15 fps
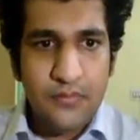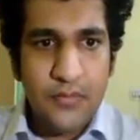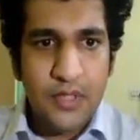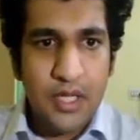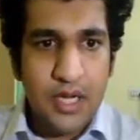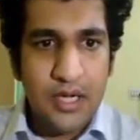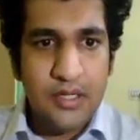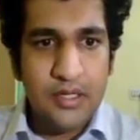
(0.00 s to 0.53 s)

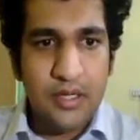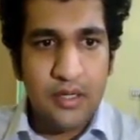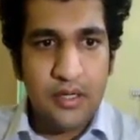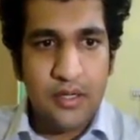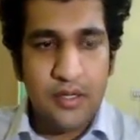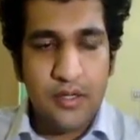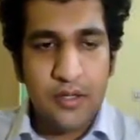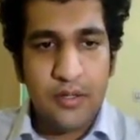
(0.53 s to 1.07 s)
and
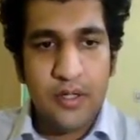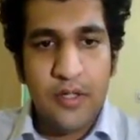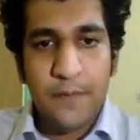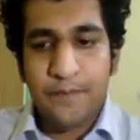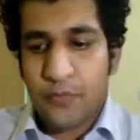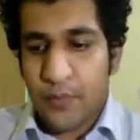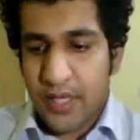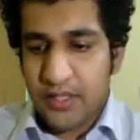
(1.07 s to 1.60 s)

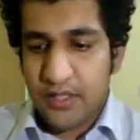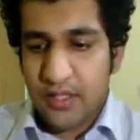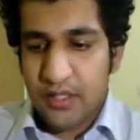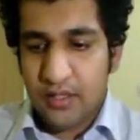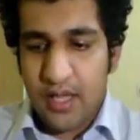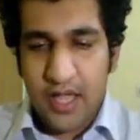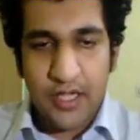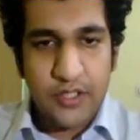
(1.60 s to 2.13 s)
when
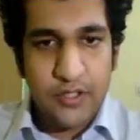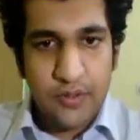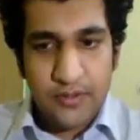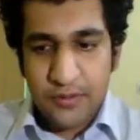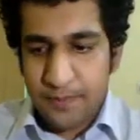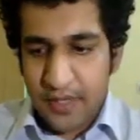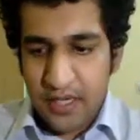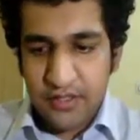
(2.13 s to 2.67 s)
the
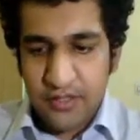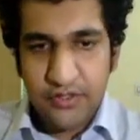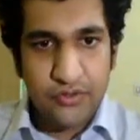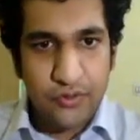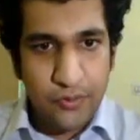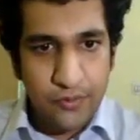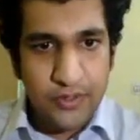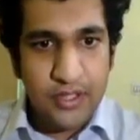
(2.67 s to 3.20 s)
axons pass
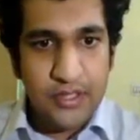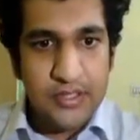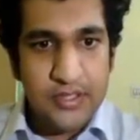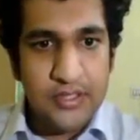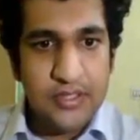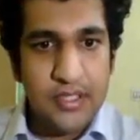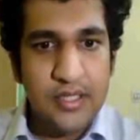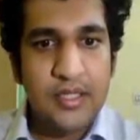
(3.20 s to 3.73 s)
through
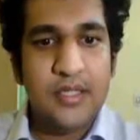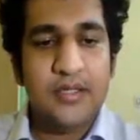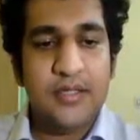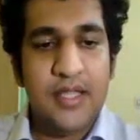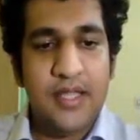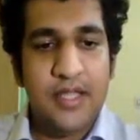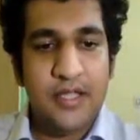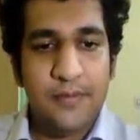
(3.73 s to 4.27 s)
this,
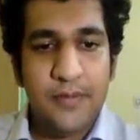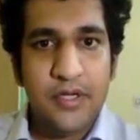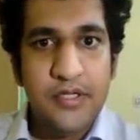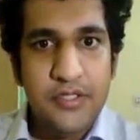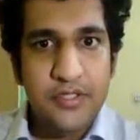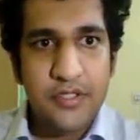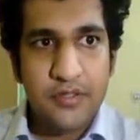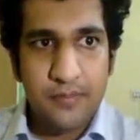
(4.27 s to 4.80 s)
they
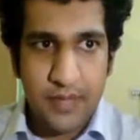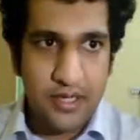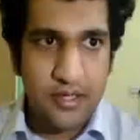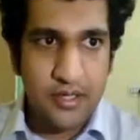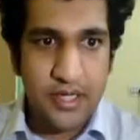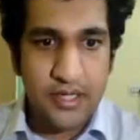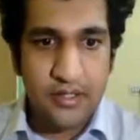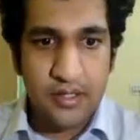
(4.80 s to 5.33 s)
emerge
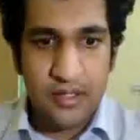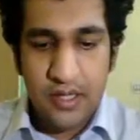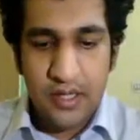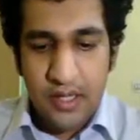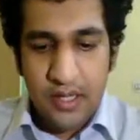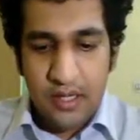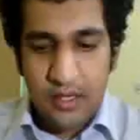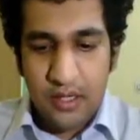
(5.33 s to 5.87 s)
myelinated.
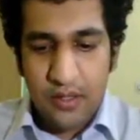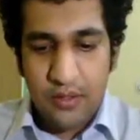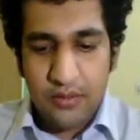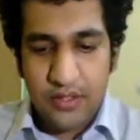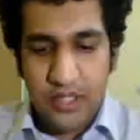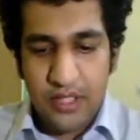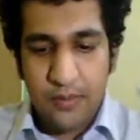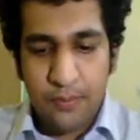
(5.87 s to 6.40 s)
Now,
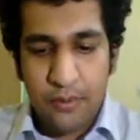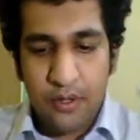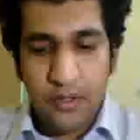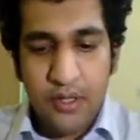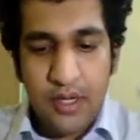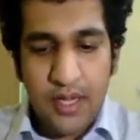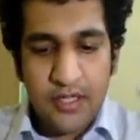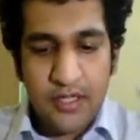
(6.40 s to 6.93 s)
the
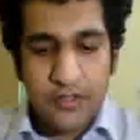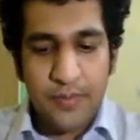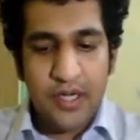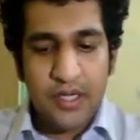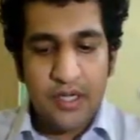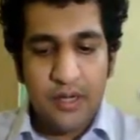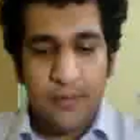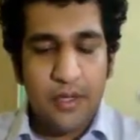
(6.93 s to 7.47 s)
important
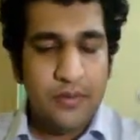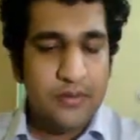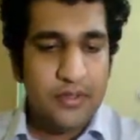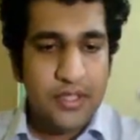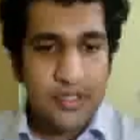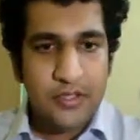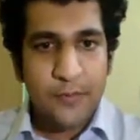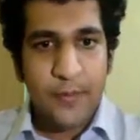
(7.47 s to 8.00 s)
aspect about
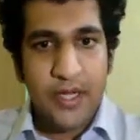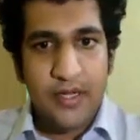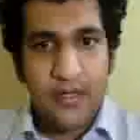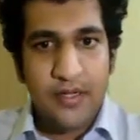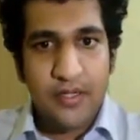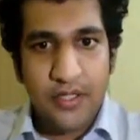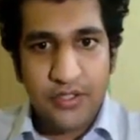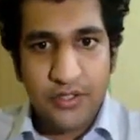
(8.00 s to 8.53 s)
this
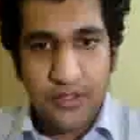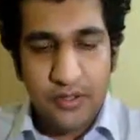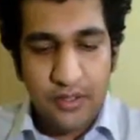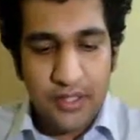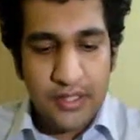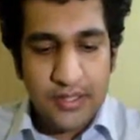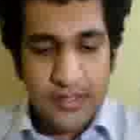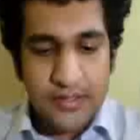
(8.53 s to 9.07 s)
myelination
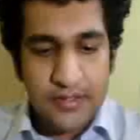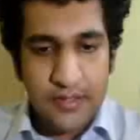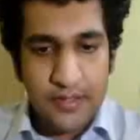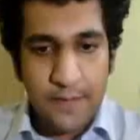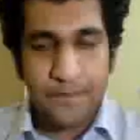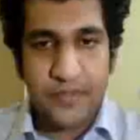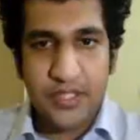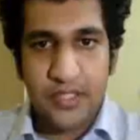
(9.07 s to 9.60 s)
is,
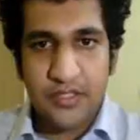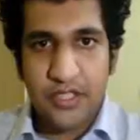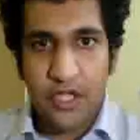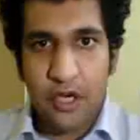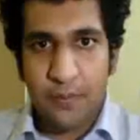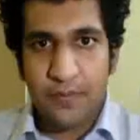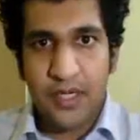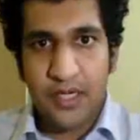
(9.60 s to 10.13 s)
since the
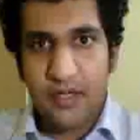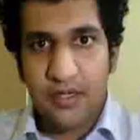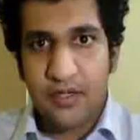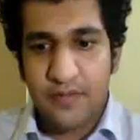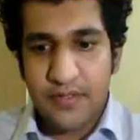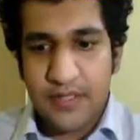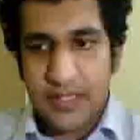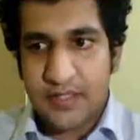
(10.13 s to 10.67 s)
optic nerve
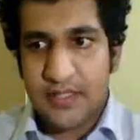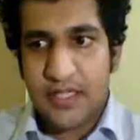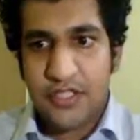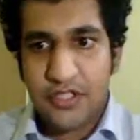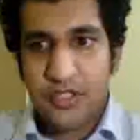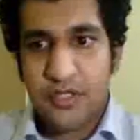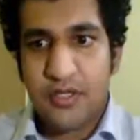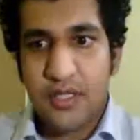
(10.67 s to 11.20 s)
is
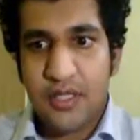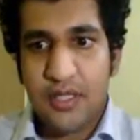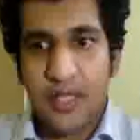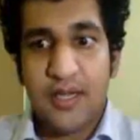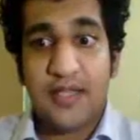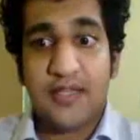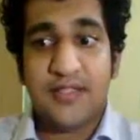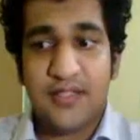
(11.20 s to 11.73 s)
essentially an
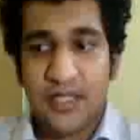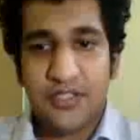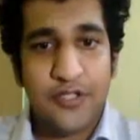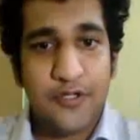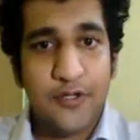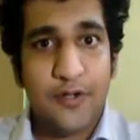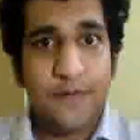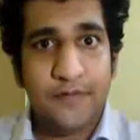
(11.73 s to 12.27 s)

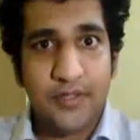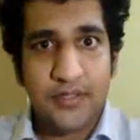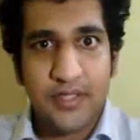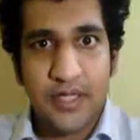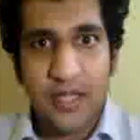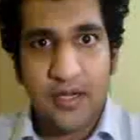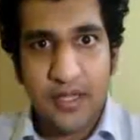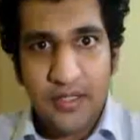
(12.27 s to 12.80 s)
extension of the
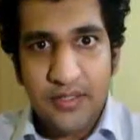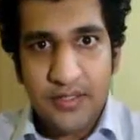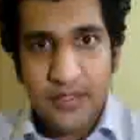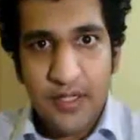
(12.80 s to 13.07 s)
CNS,